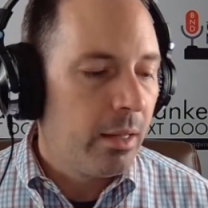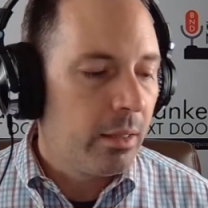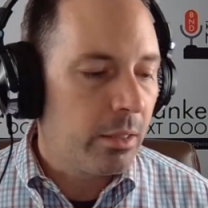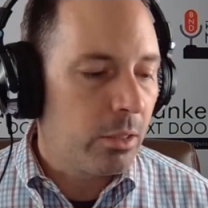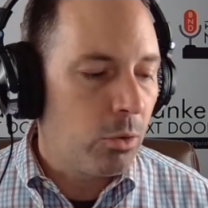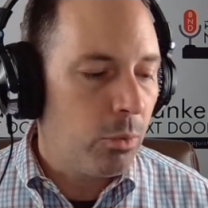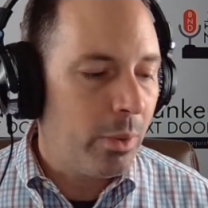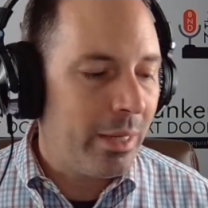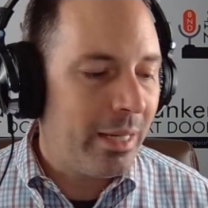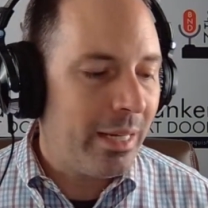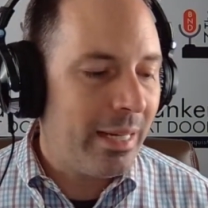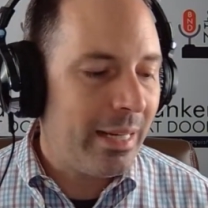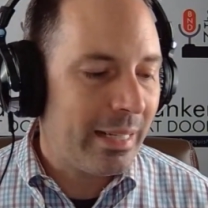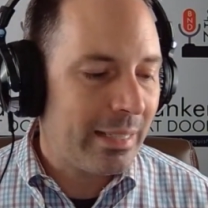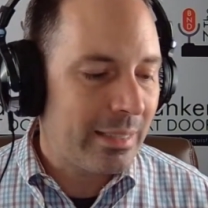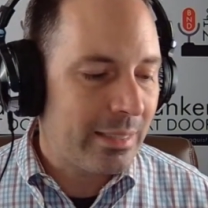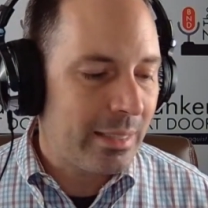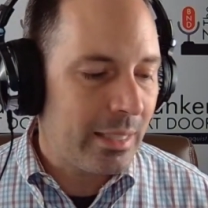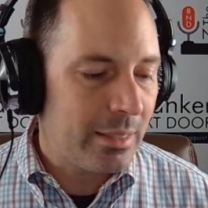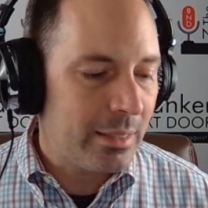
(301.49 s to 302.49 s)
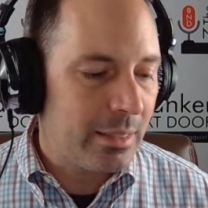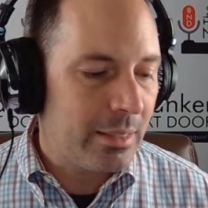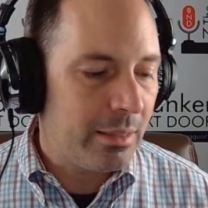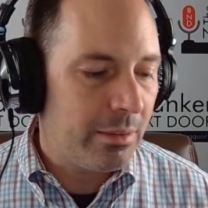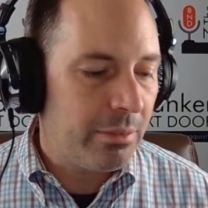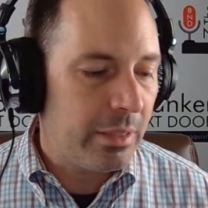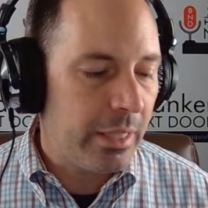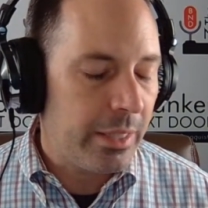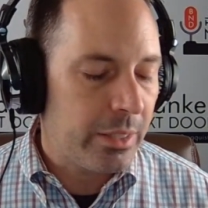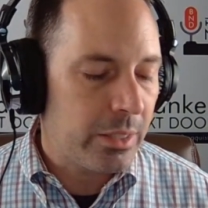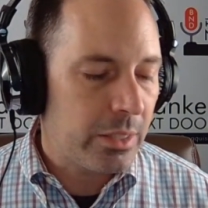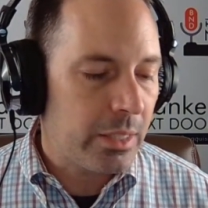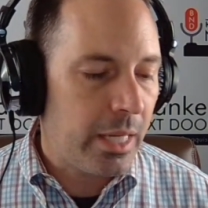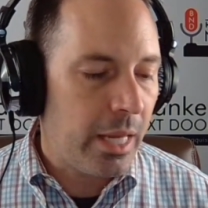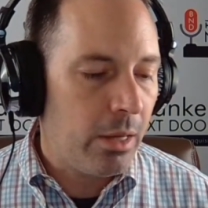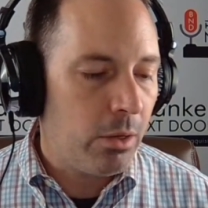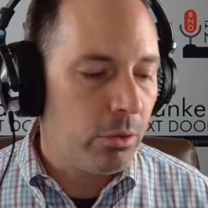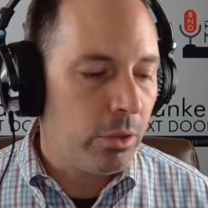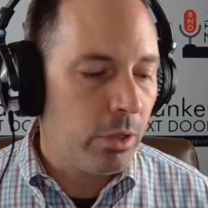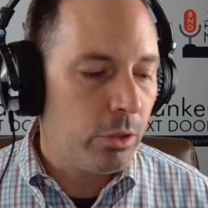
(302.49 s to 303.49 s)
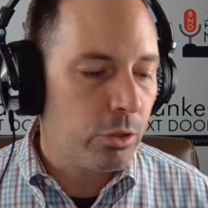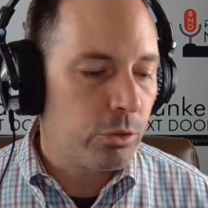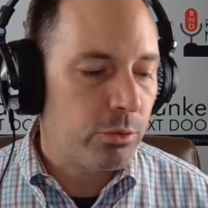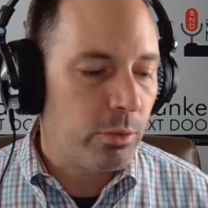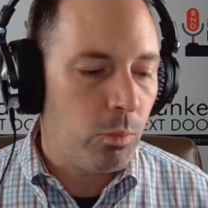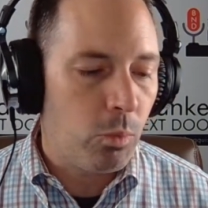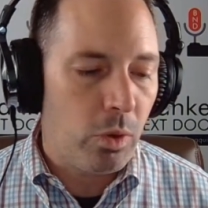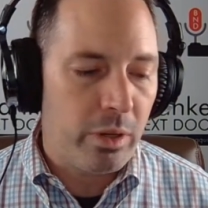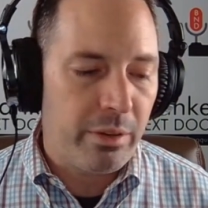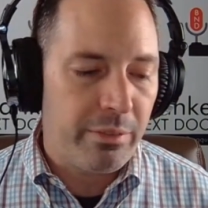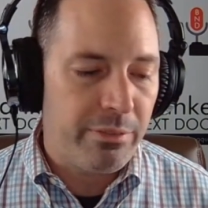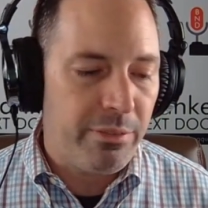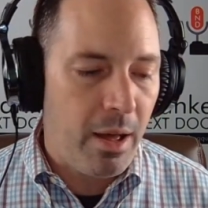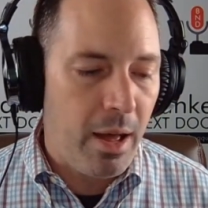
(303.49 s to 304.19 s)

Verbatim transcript: liquidity, and sensitivity. The scale goes from one to